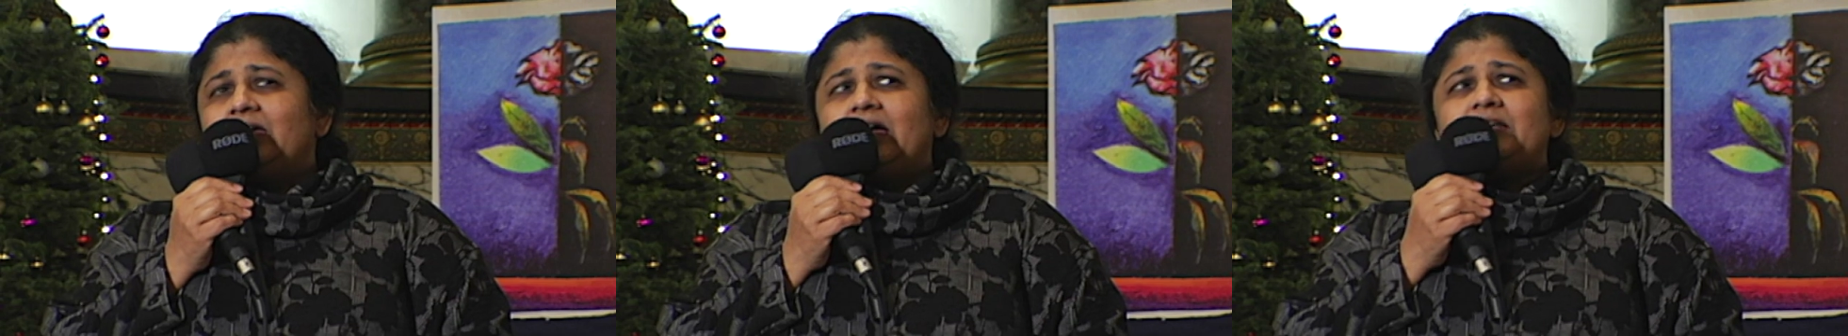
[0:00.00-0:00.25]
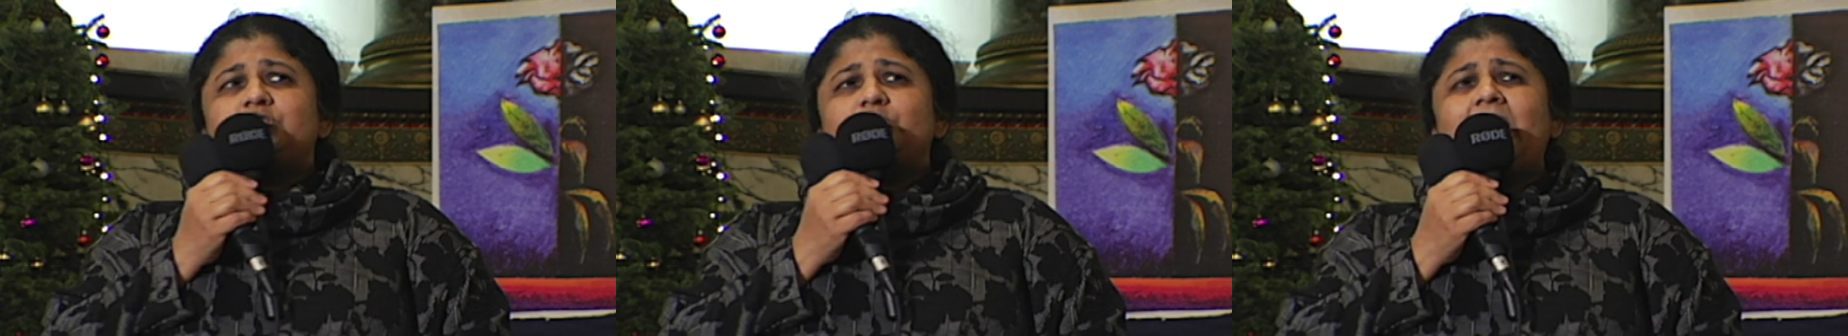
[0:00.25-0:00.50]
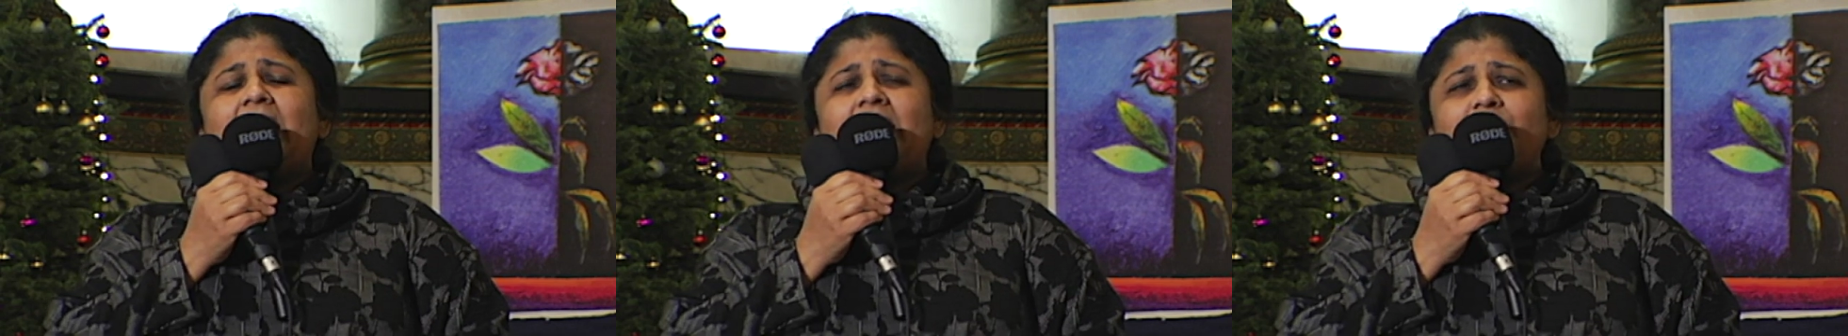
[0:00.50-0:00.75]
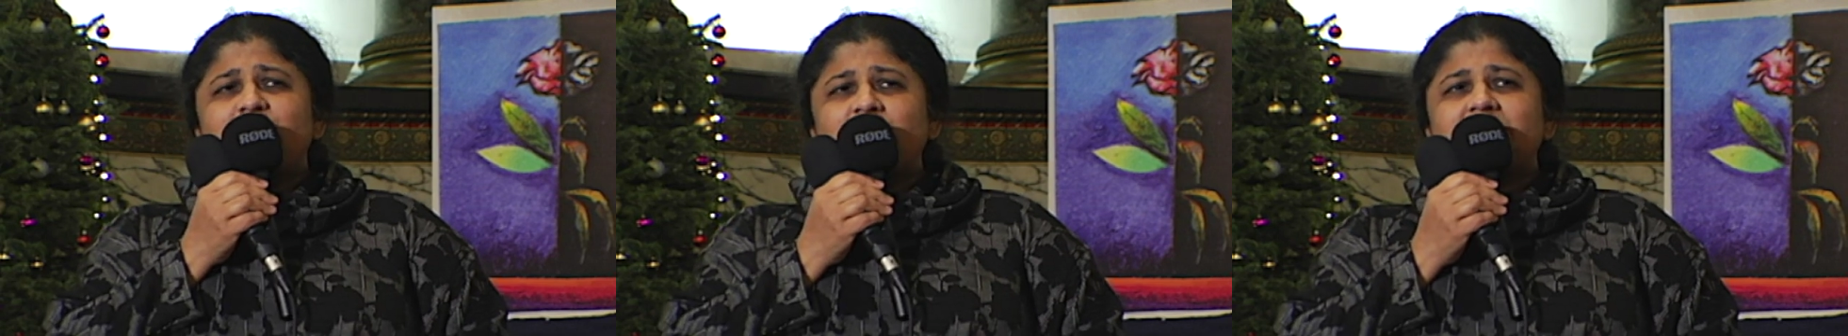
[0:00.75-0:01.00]
And to
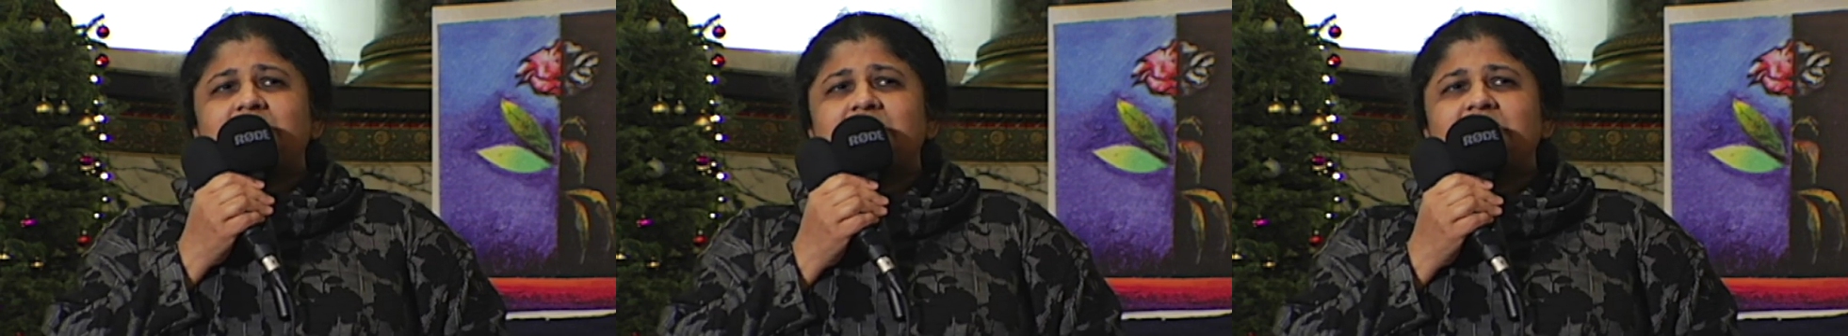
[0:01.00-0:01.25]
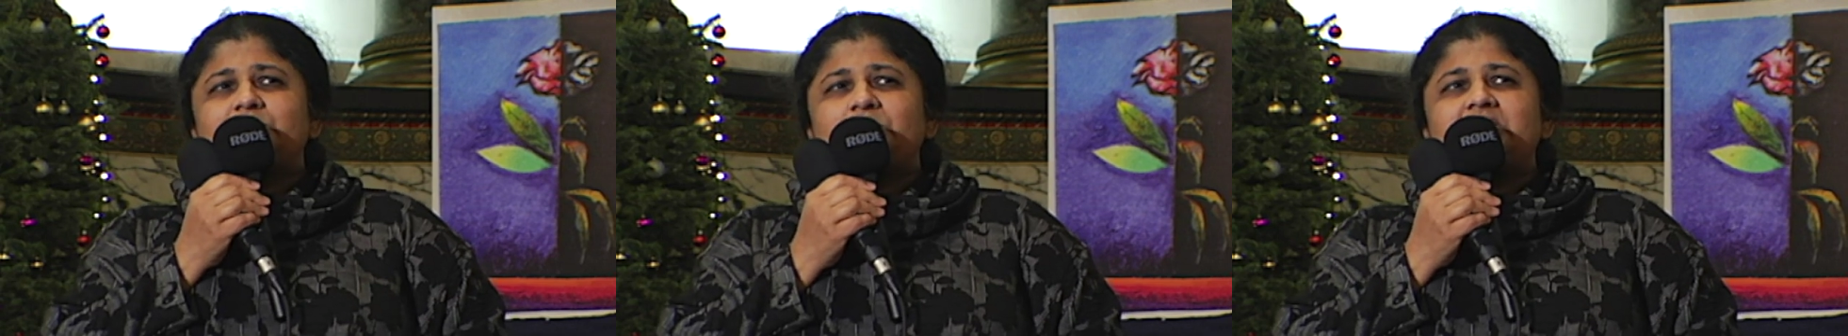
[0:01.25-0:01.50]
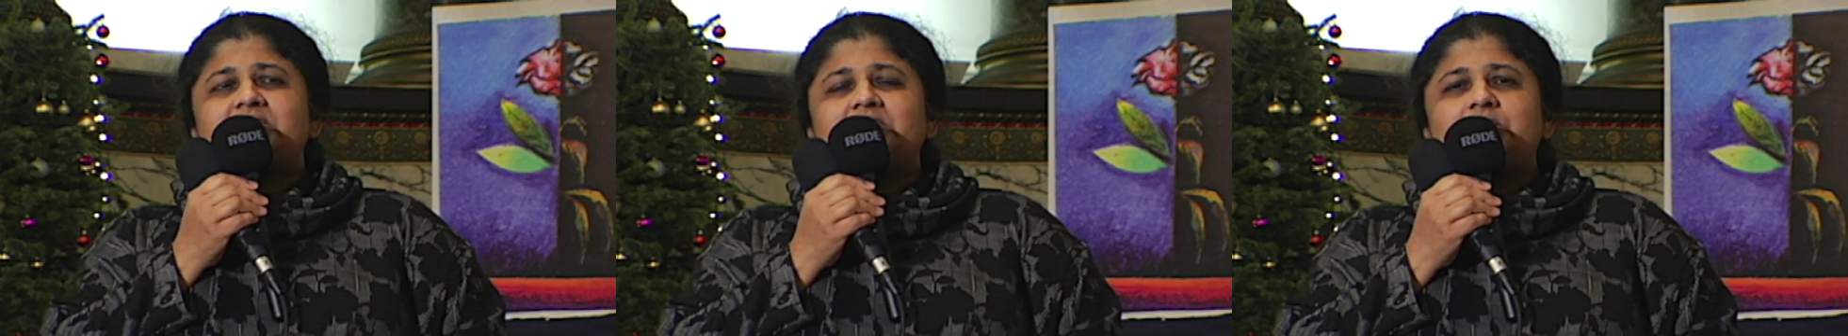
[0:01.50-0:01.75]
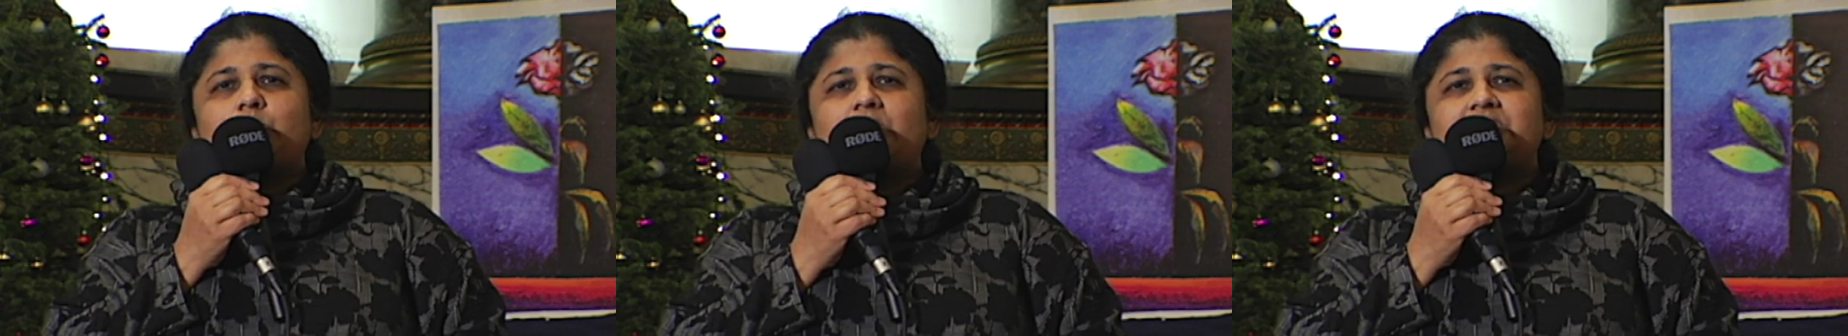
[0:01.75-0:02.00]
have justice, peace and
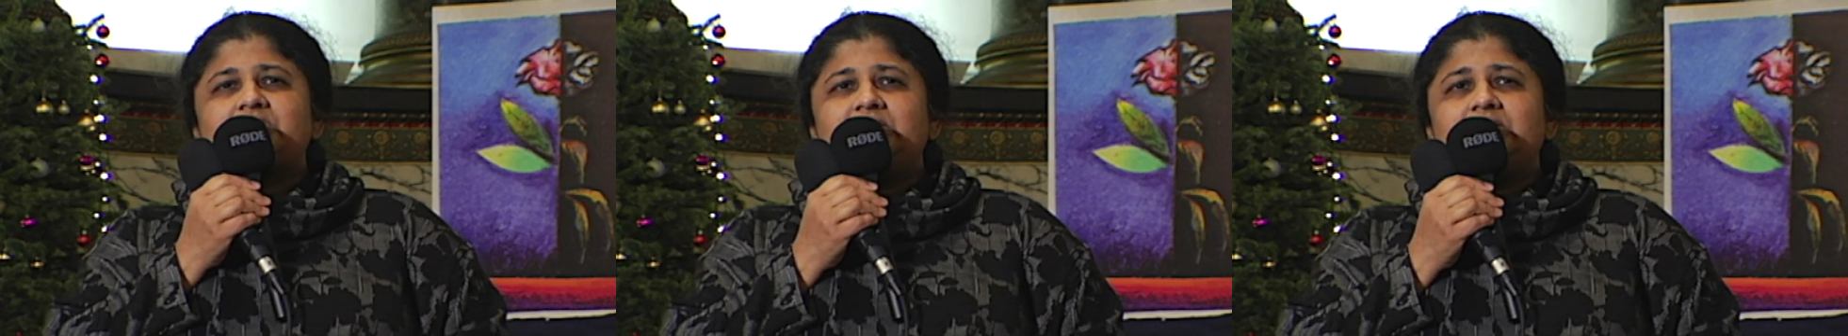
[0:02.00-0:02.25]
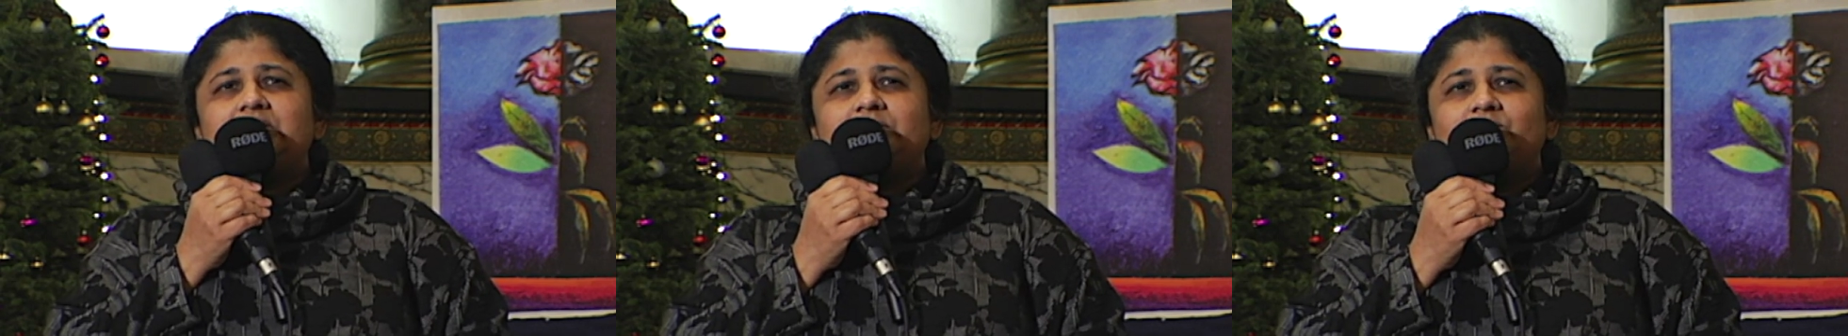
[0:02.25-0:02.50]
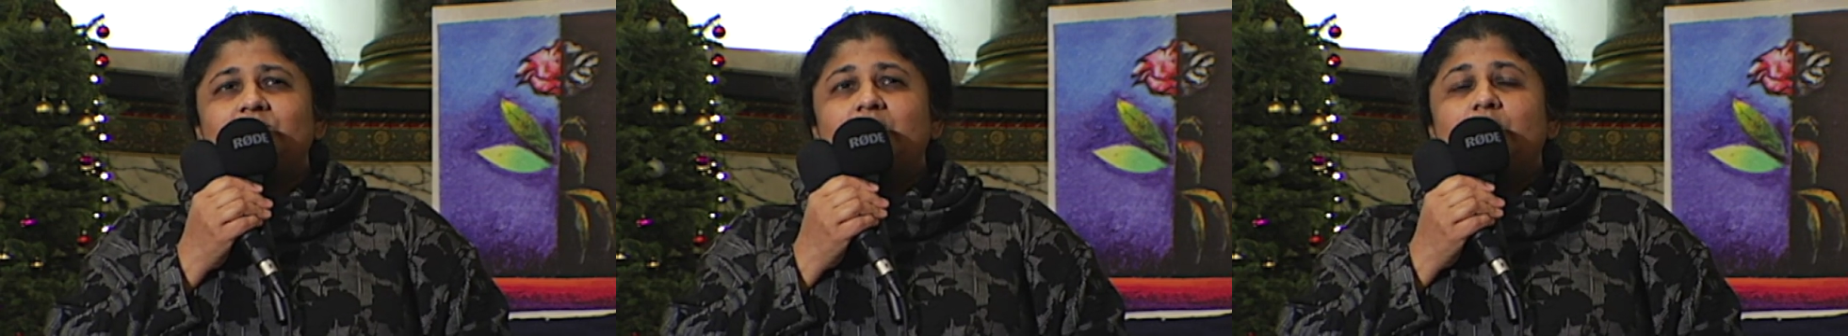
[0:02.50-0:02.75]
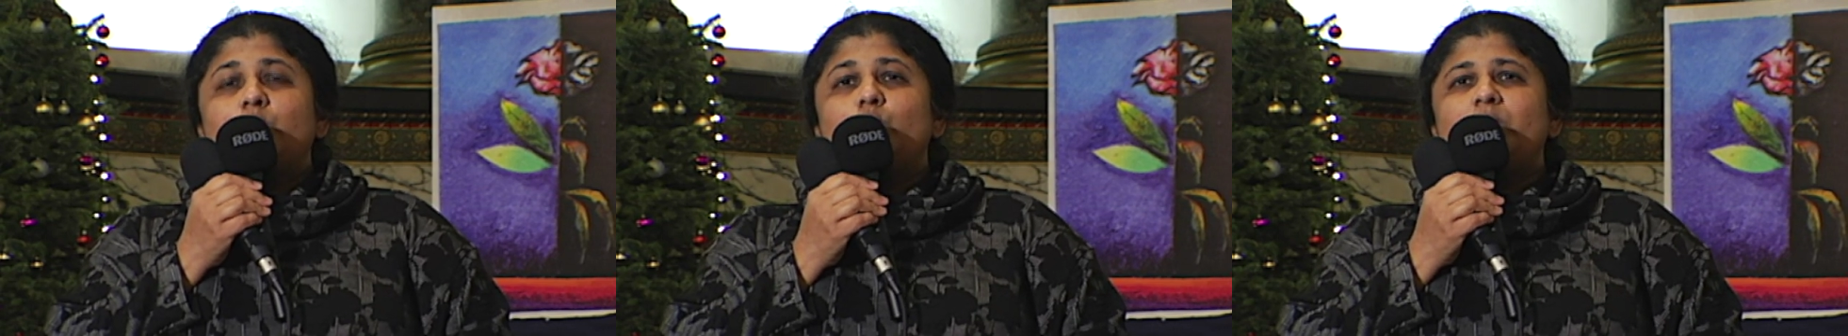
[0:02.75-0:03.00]
equality,
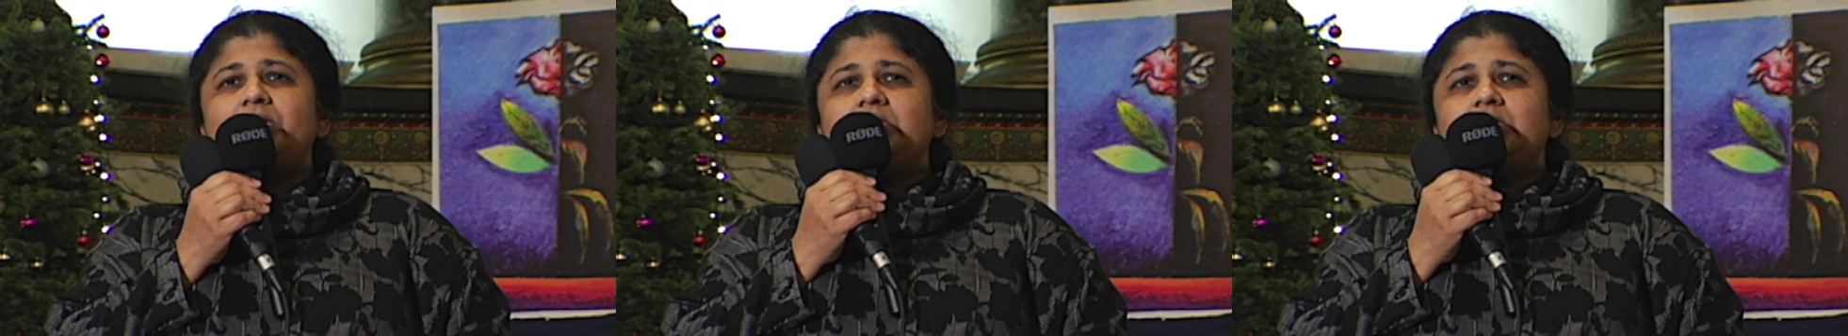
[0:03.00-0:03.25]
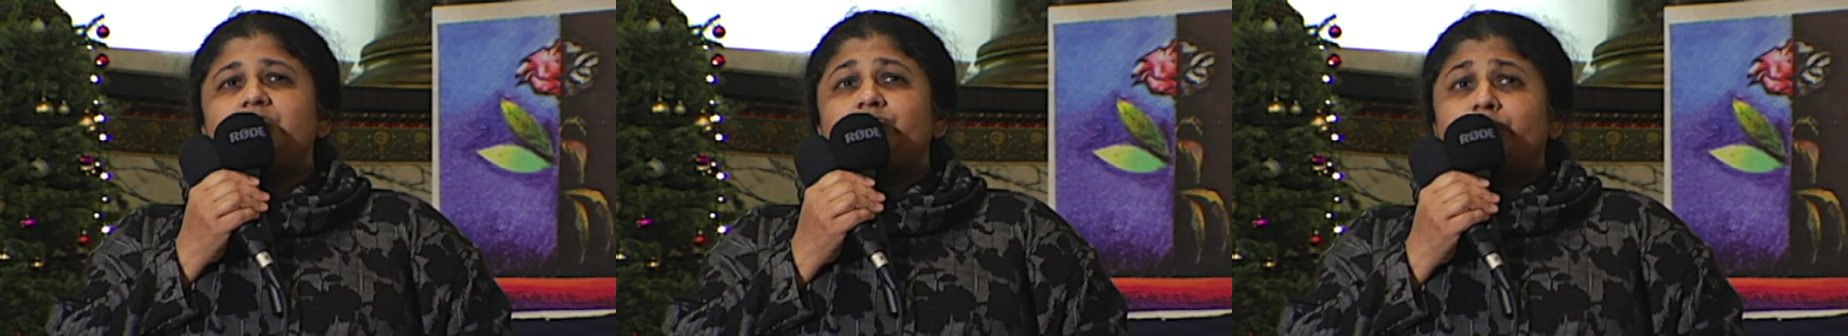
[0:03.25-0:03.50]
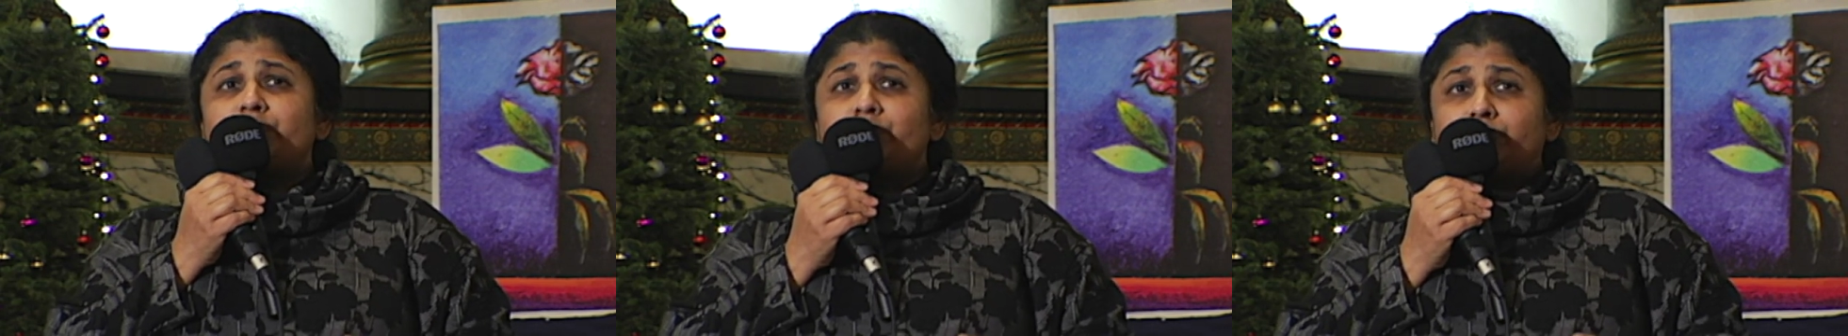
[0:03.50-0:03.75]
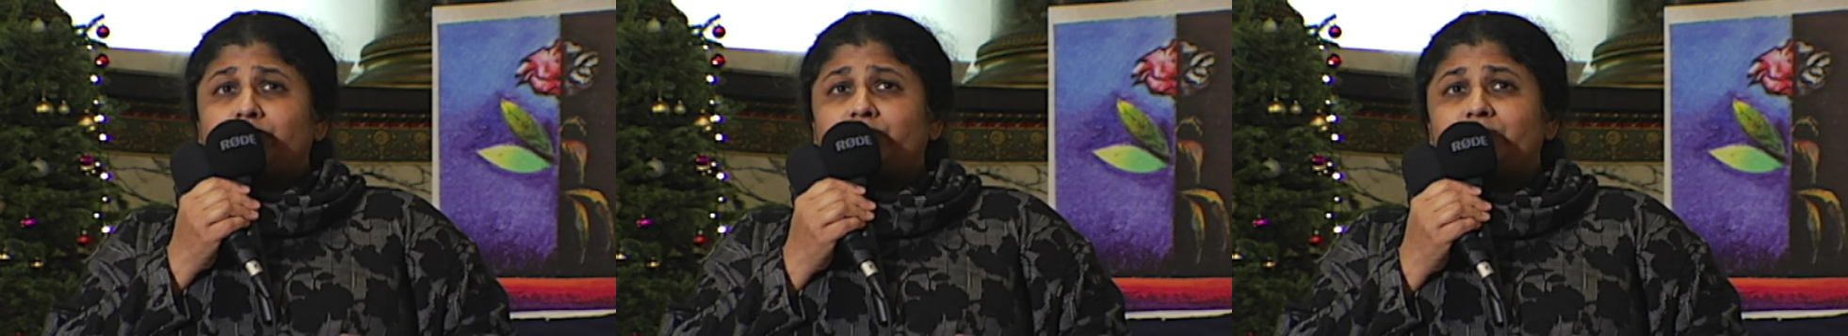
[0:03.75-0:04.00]
we need
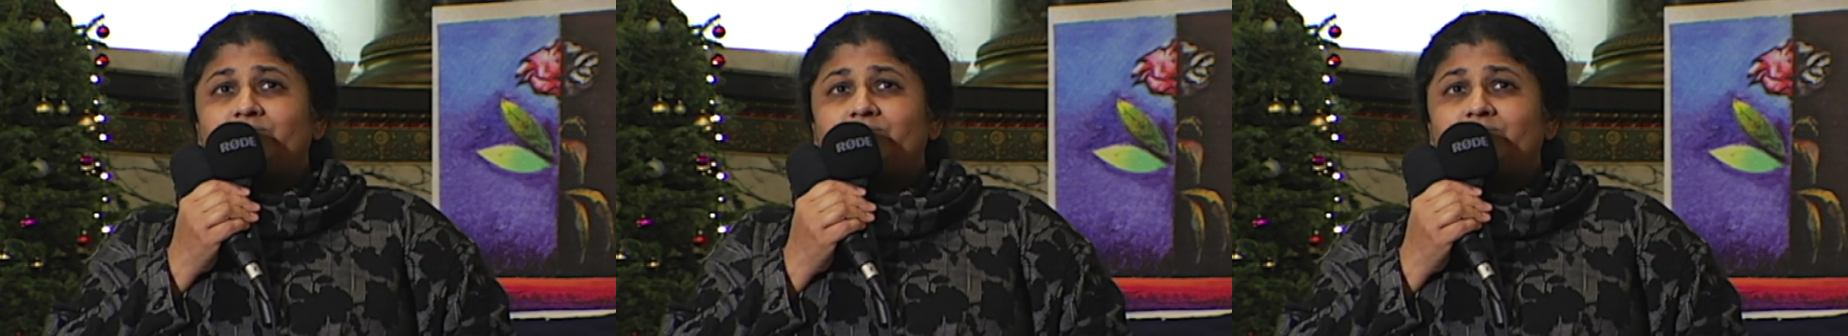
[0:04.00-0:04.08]
truth.